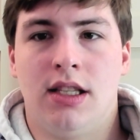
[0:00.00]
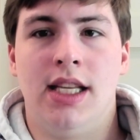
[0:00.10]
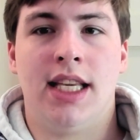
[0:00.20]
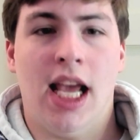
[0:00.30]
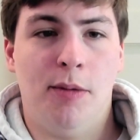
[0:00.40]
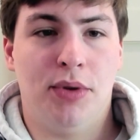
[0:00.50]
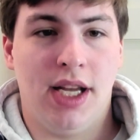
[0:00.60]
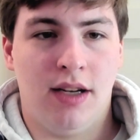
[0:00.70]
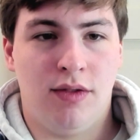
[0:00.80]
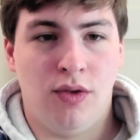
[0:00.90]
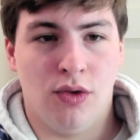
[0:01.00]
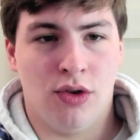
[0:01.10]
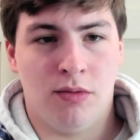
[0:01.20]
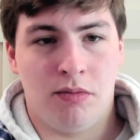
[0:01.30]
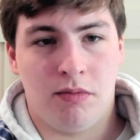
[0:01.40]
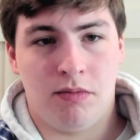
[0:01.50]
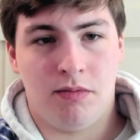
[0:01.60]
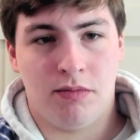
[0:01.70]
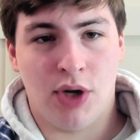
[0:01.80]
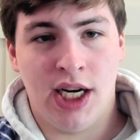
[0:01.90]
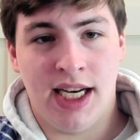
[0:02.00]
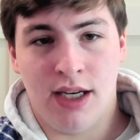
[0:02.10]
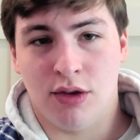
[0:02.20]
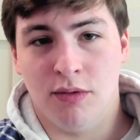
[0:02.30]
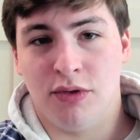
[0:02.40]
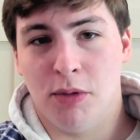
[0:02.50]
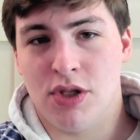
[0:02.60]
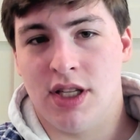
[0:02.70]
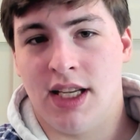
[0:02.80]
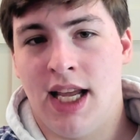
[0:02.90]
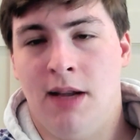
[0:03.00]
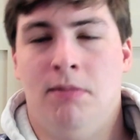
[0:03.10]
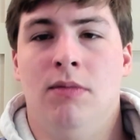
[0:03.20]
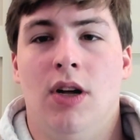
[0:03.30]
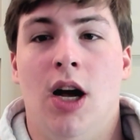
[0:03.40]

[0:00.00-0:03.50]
the game plan for Brandon Ingram for most of the game